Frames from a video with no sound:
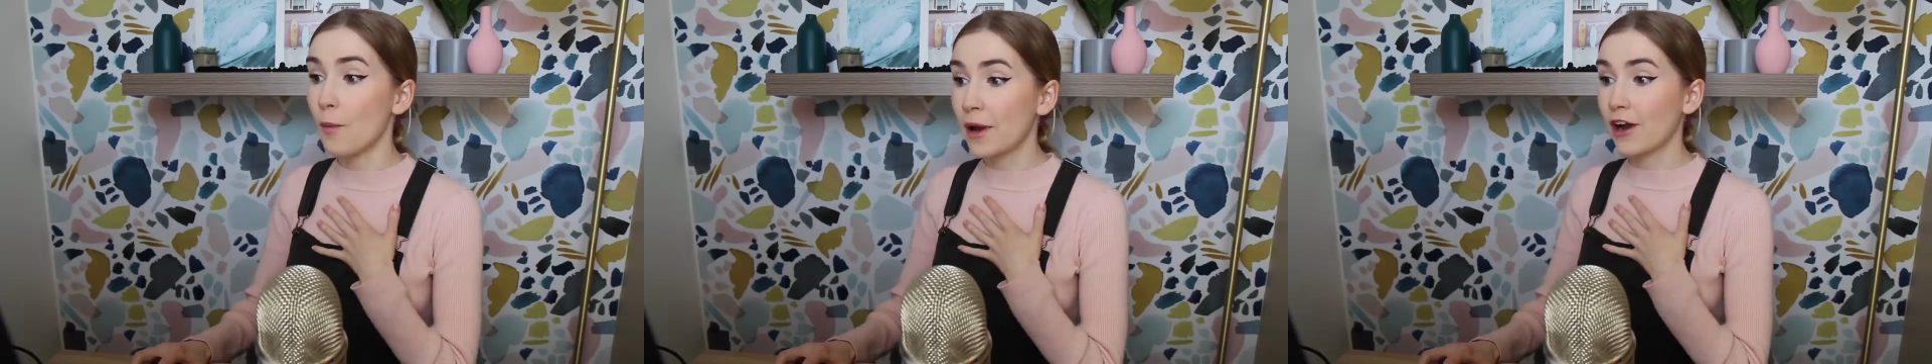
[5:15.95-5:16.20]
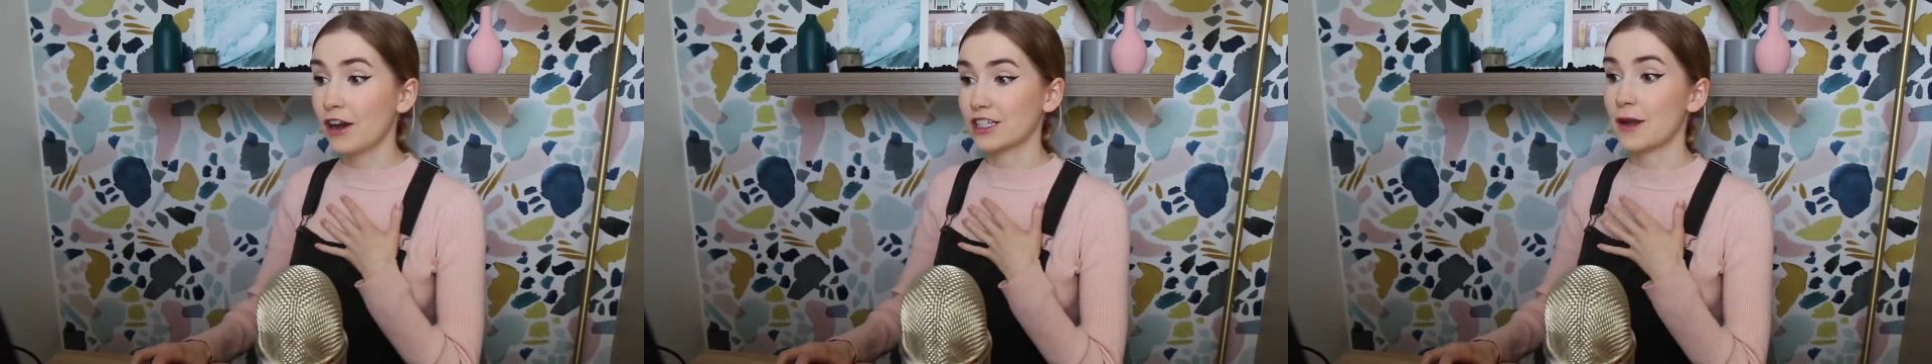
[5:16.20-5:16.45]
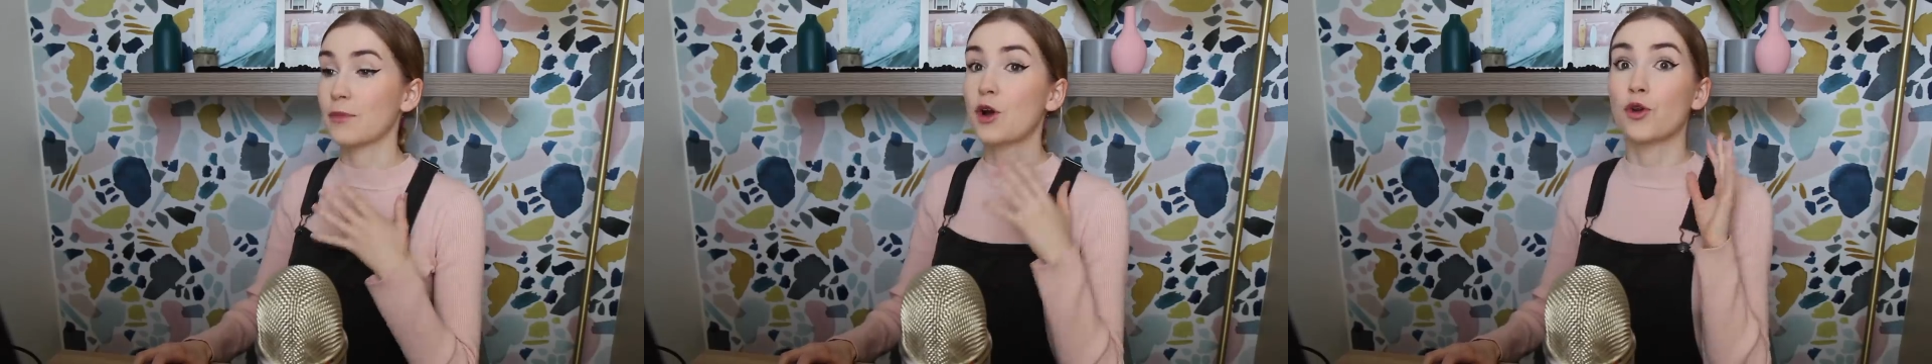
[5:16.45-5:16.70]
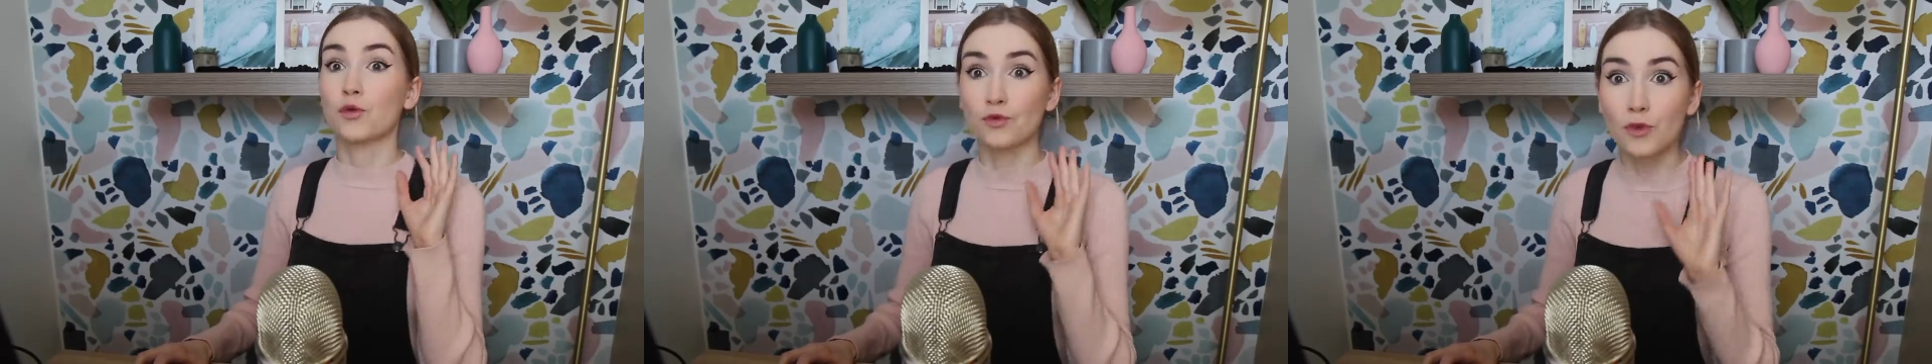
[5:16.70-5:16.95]
Oh my gosh, I'm
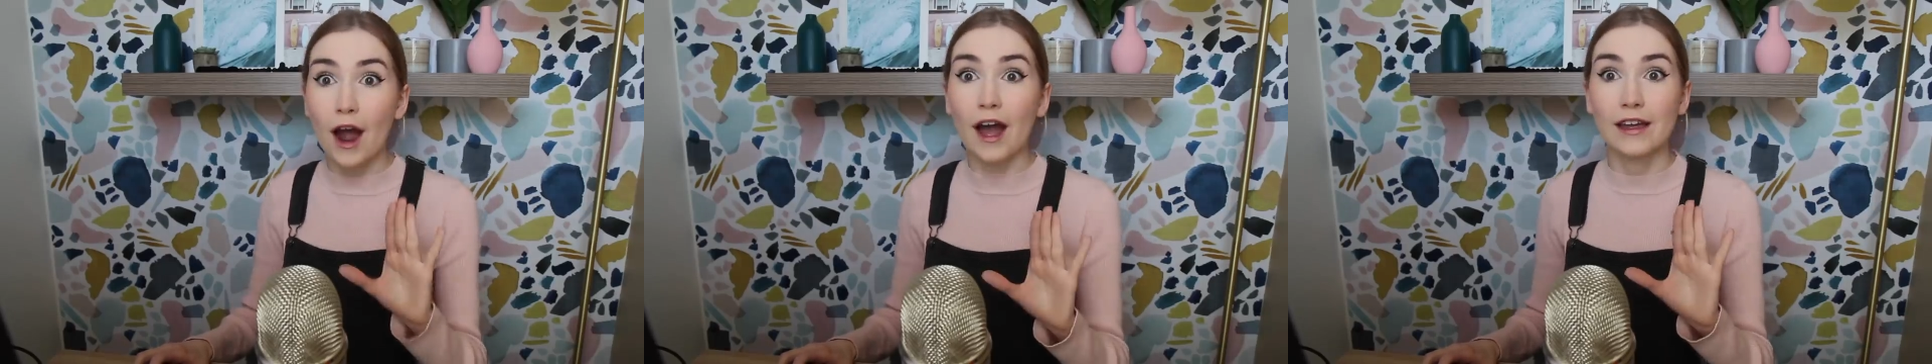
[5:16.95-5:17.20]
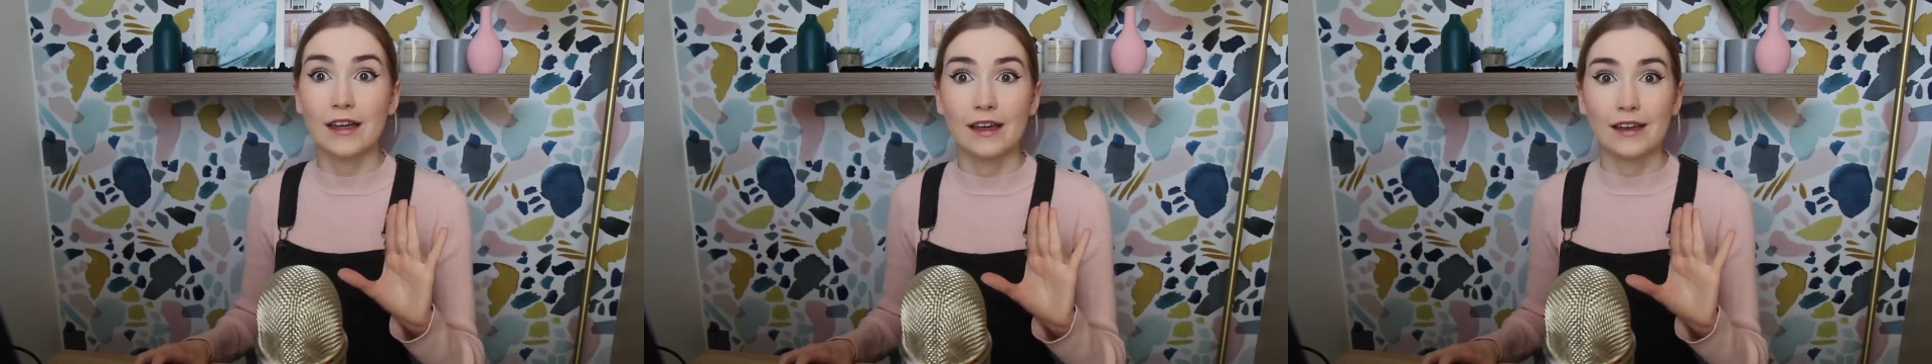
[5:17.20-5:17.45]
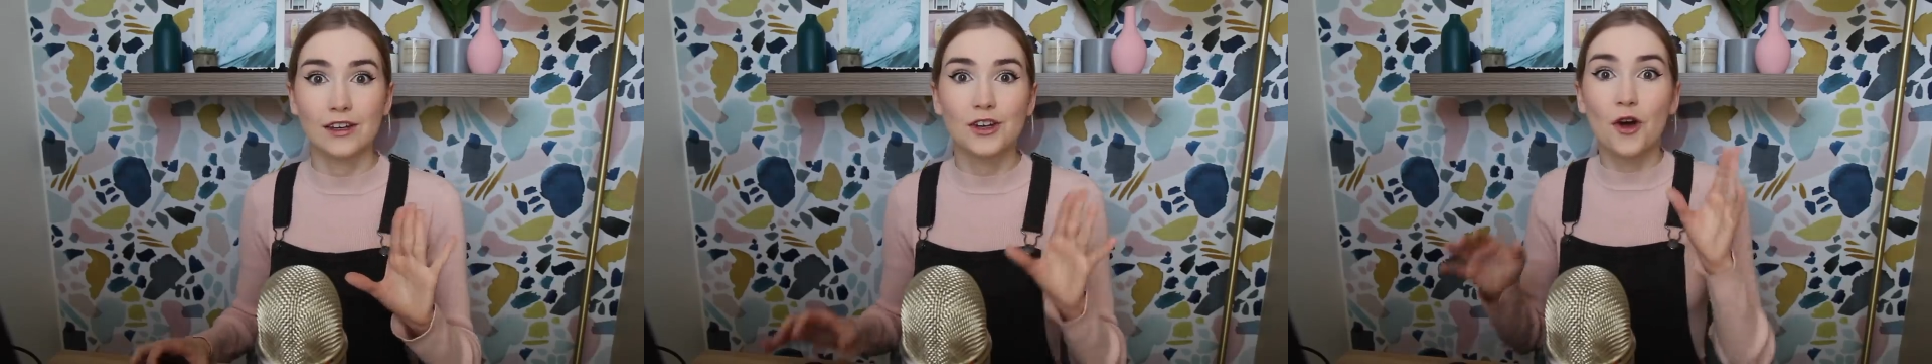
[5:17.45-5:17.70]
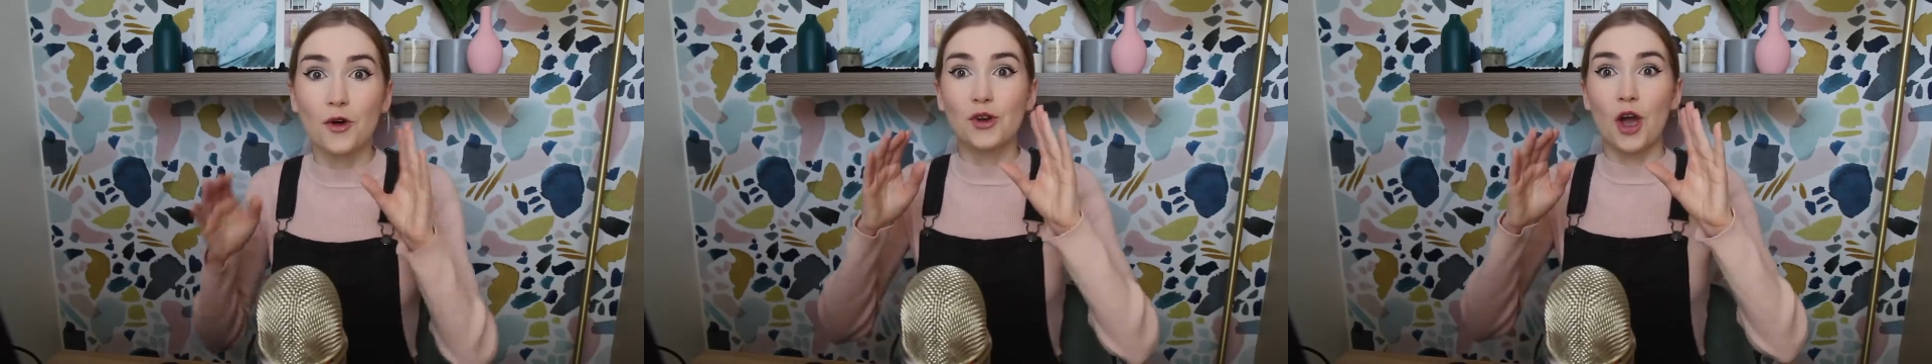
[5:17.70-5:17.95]
crying.
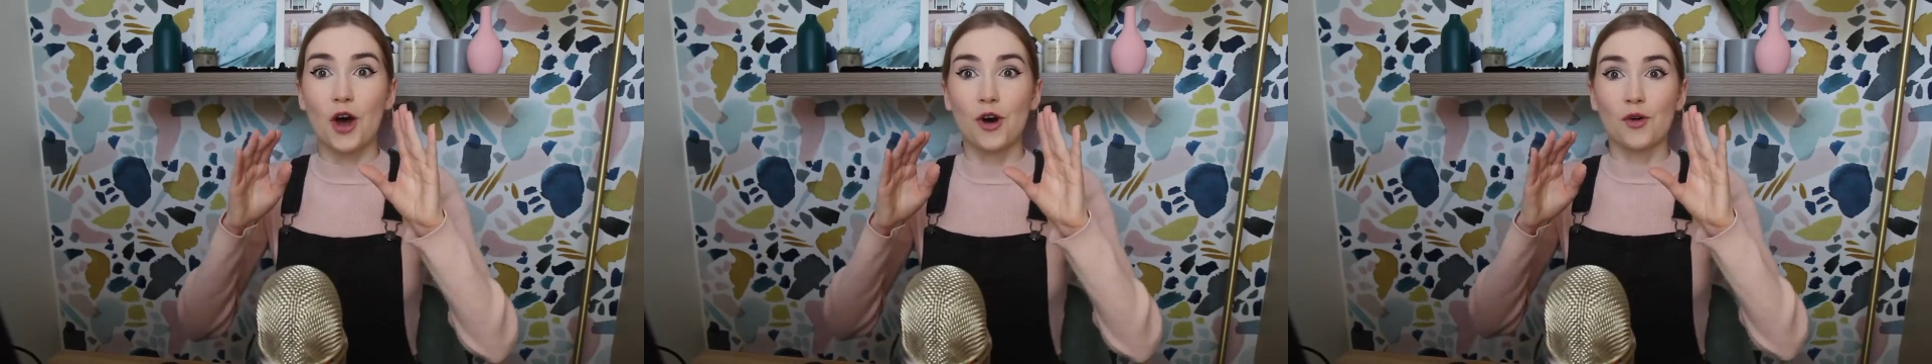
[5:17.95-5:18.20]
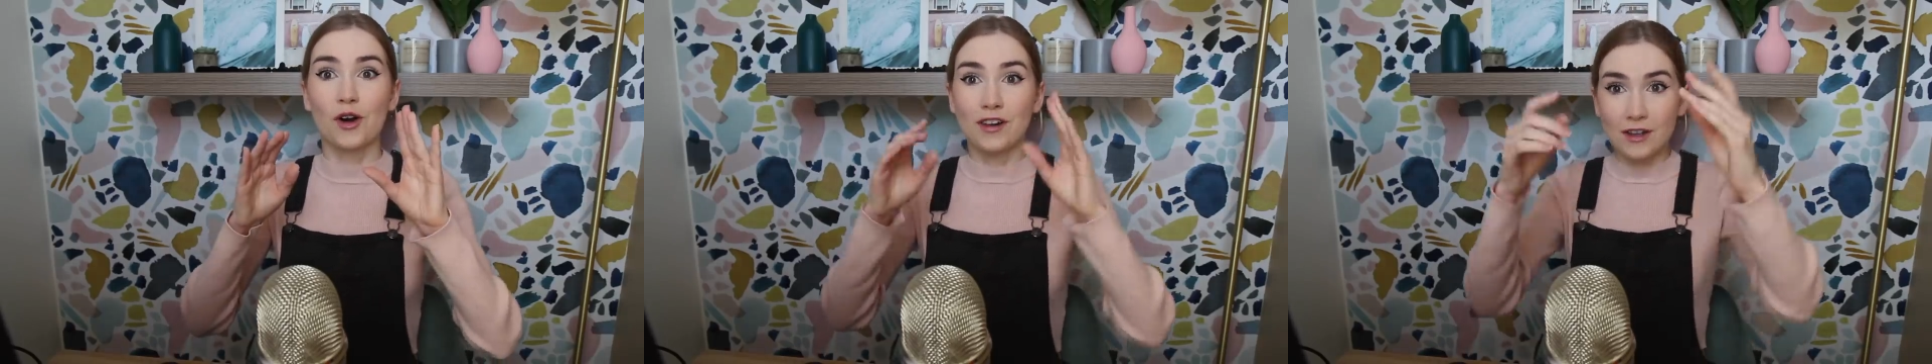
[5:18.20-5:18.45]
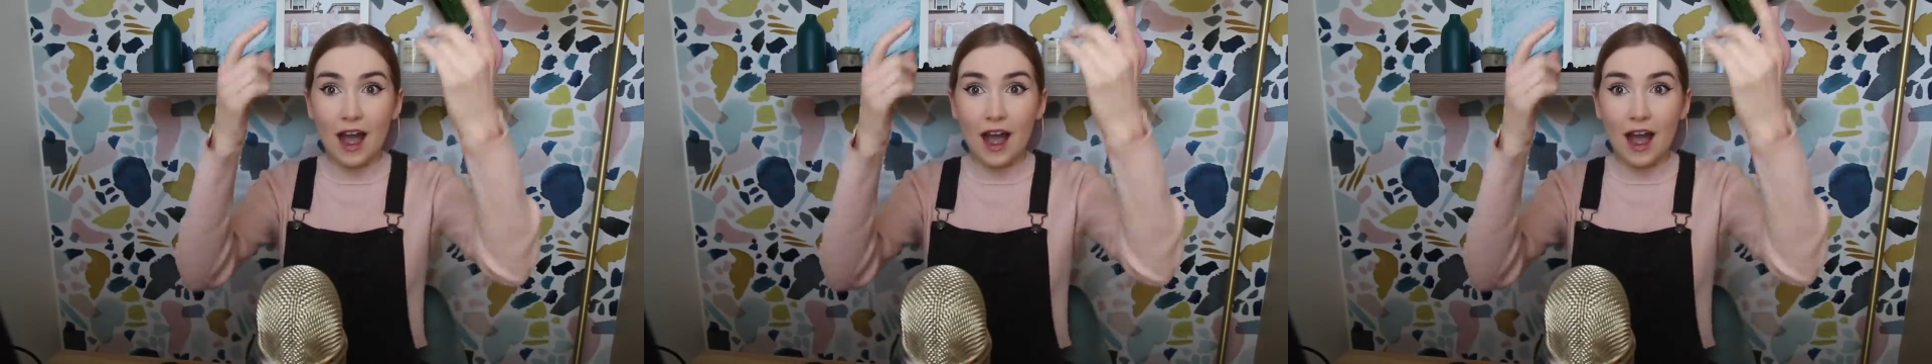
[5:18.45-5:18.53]
No, no.